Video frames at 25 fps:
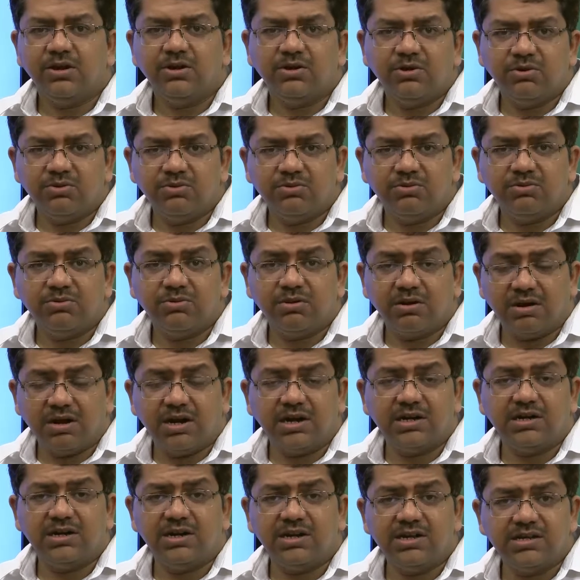to
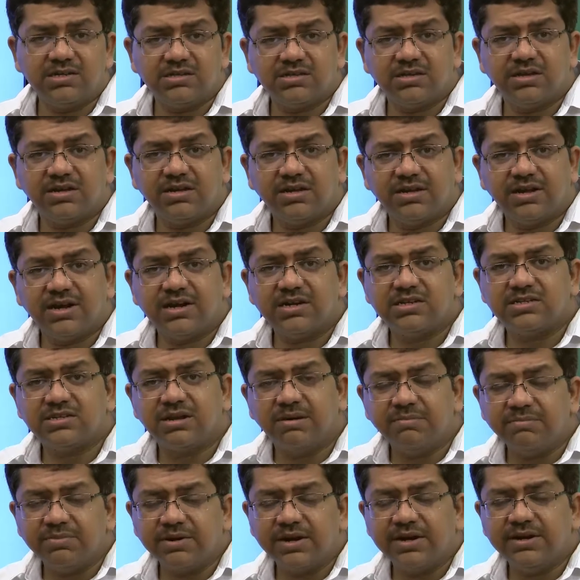at least get
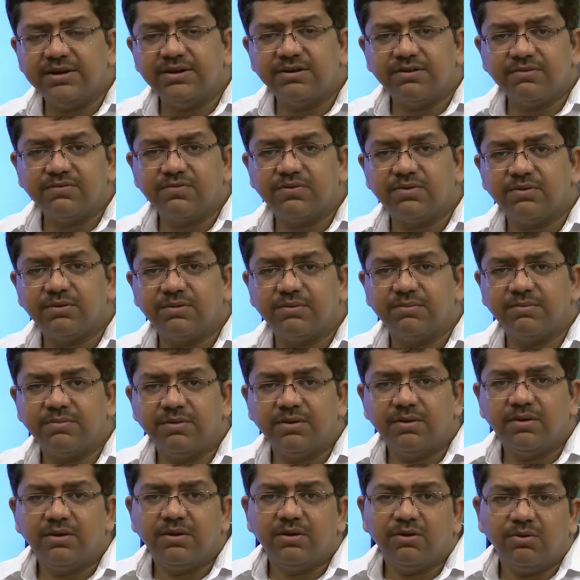some kind of
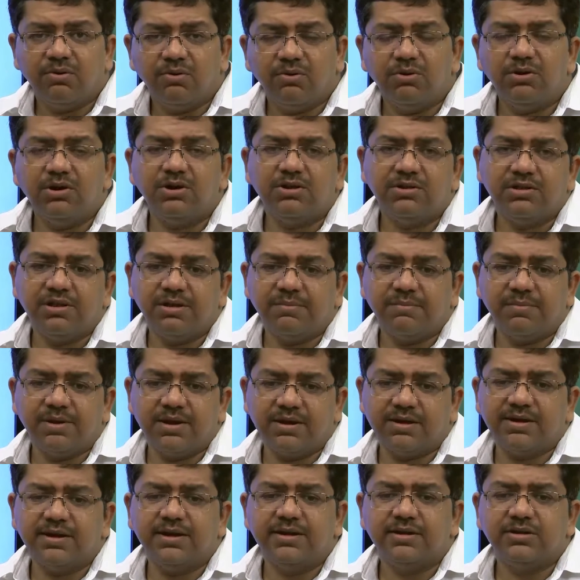hold on the
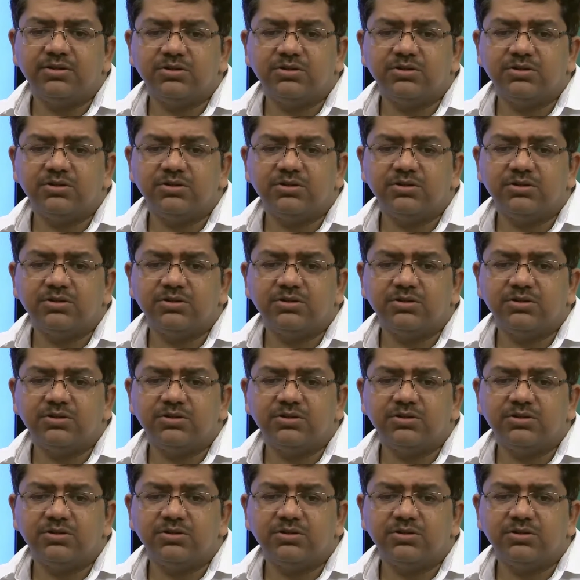market.